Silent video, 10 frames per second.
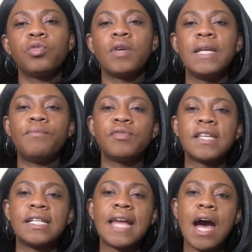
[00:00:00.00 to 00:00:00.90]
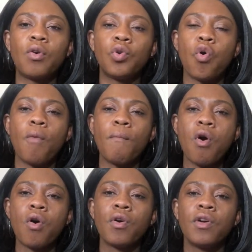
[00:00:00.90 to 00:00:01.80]
20% down or
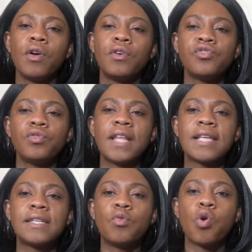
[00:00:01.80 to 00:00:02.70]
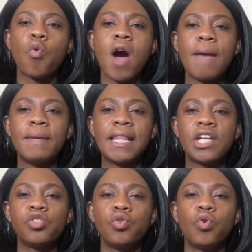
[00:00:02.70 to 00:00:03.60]
more, so that's a requirement
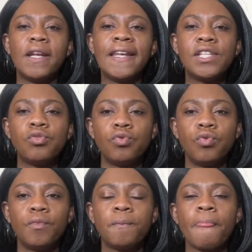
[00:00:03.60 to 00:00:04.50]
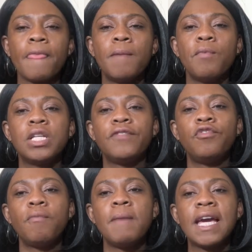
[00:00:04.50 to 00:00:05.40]
that you don't need to do. But
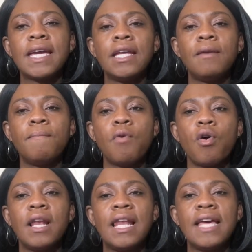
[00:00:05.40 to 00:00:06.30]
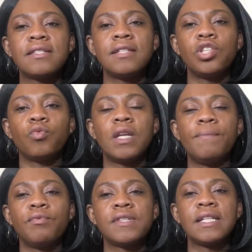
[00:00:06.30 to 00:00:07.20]
if you're making less than
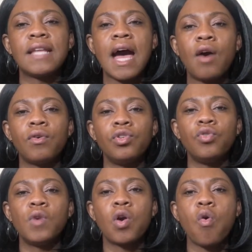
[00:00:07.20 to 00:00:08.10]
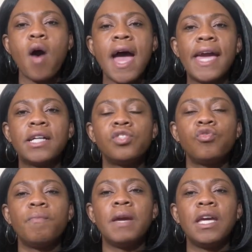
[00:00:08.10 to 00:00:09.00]
20% down, you require
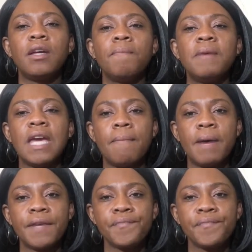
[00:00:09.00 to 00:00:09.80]
to pay PMI.